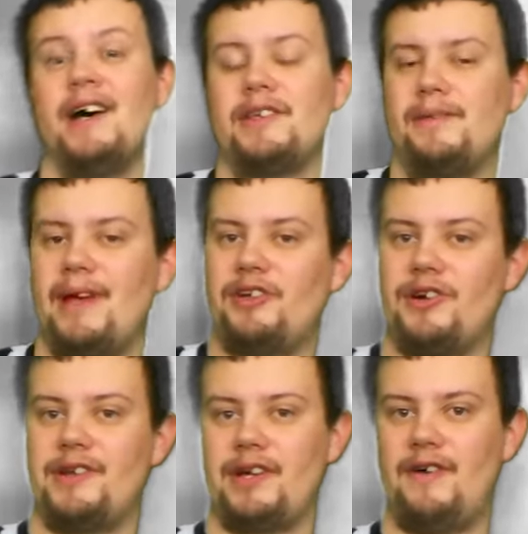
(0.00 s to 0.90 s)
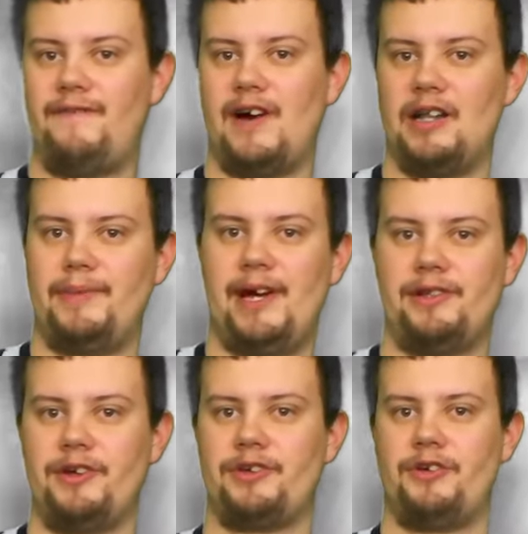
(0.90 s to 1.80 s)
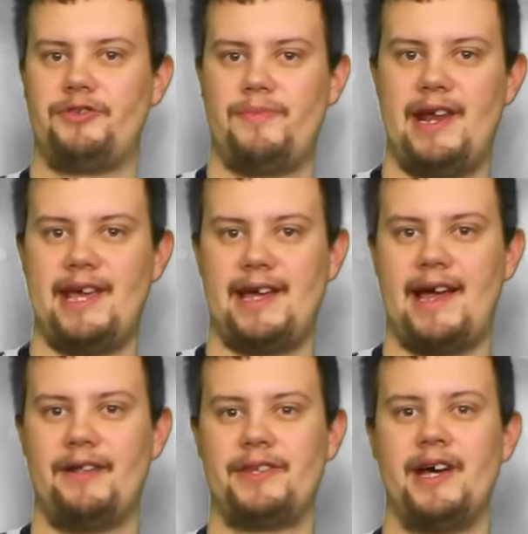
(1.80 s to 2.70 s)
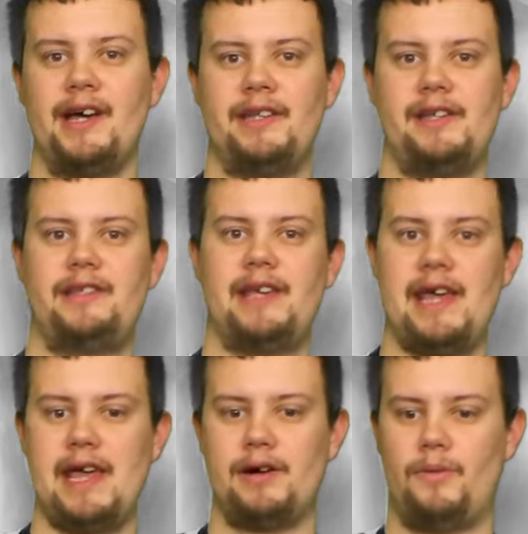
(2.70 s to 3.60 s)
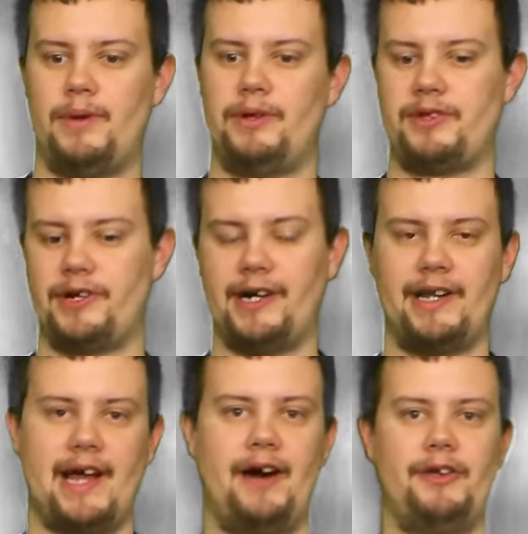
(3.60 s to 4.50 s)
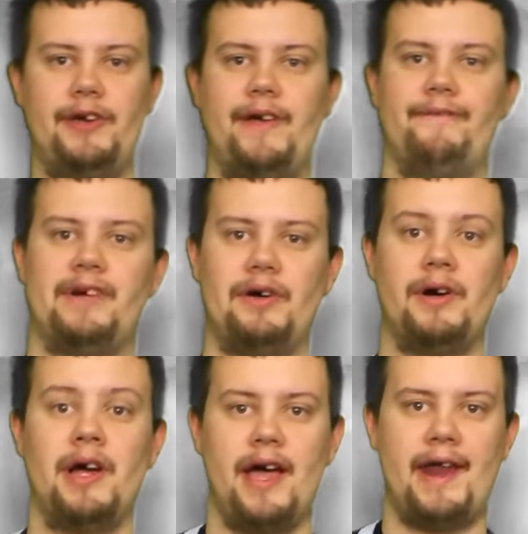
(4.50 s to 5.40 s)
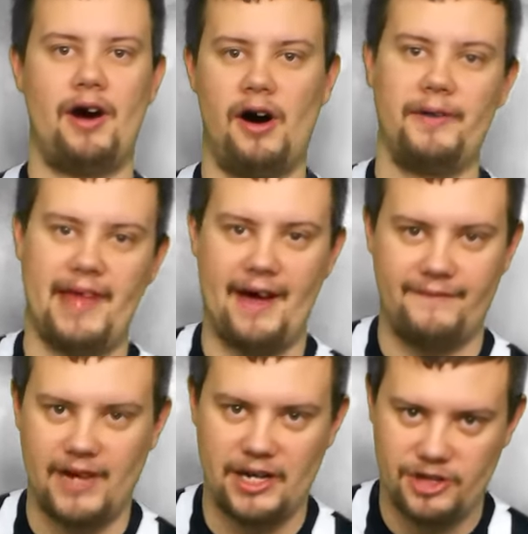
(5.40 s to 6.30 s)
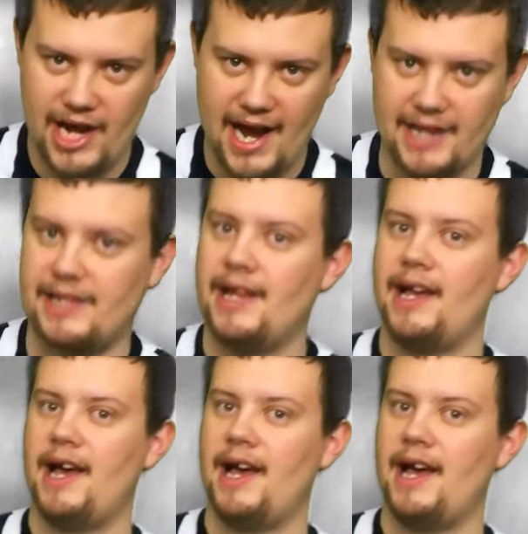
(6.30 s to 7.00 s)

So make sure to go follow me on those social media accounts to see when those start and how you can vote and all that fun jazz.